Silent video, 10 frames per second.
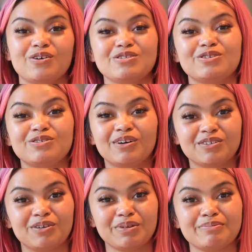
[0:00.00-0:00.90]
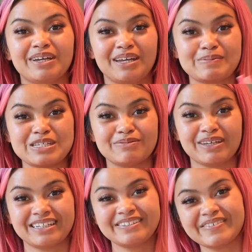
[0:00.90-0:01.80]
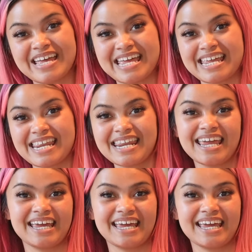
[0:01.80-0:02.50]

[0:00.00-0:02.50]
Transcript: those who don't know me, my name is Yamila Nguyen.